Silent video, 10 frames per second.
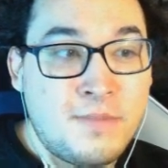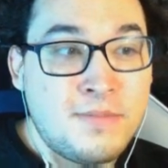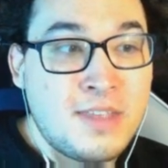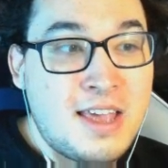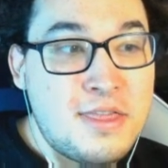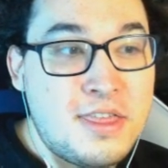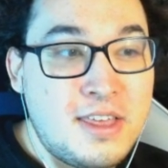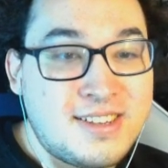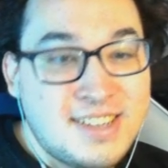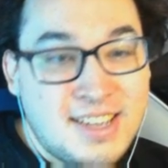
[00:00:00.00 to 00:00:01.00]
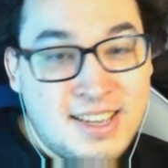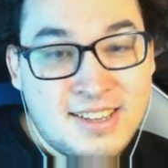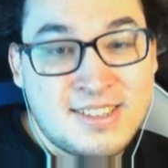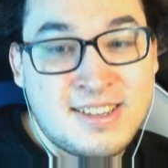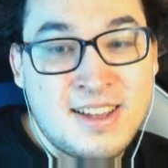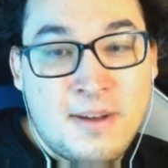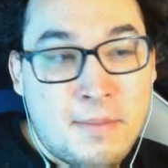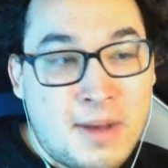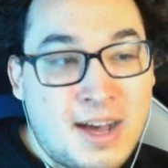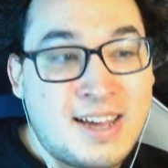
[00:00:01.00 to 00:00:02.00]
And this is
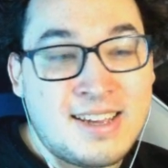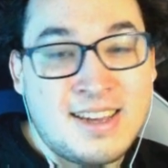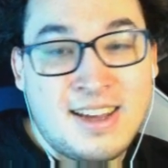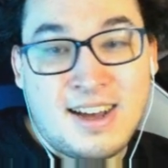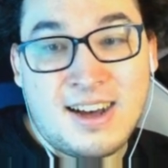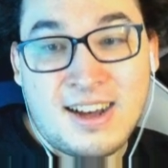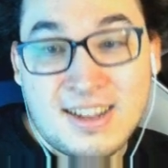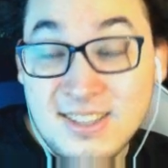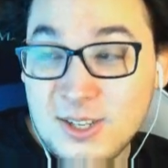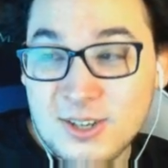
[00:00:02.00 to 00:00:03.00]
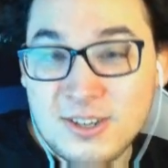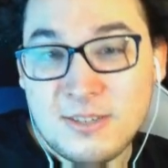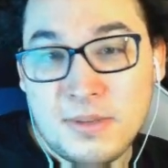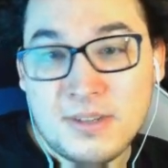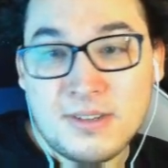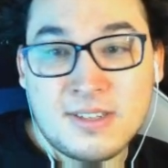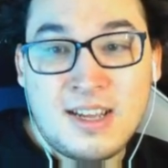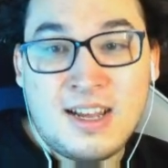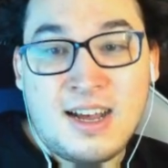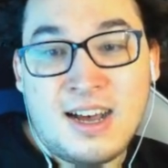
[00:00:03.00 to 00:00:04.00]
my Hunters build,
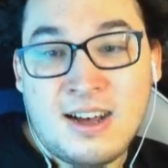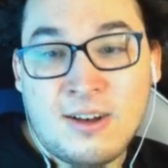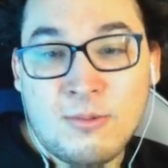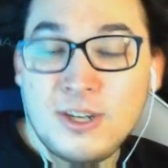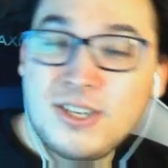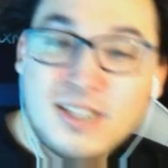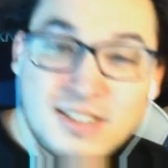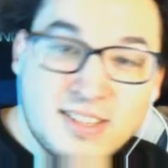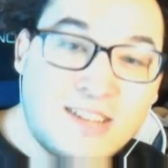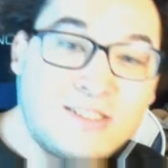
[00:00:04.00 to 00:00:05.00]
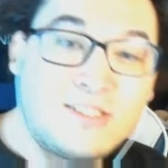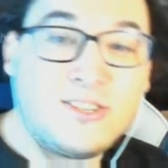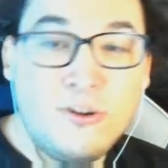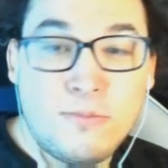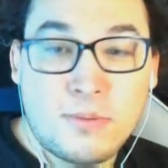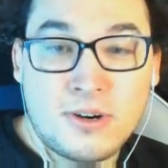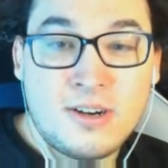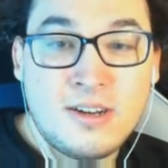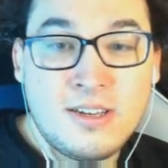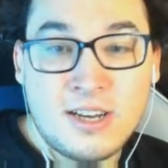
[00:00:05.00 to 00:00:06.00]
uh, which is not super,
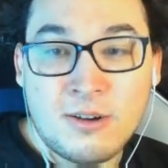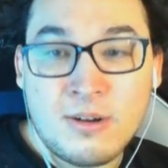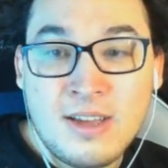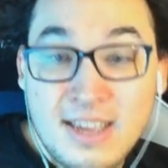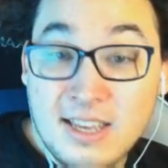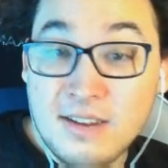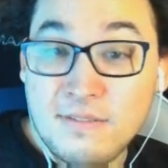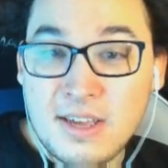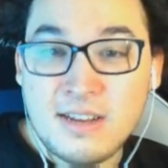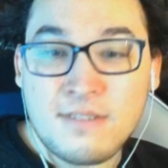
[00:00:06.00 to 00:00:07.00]
you know, innovative.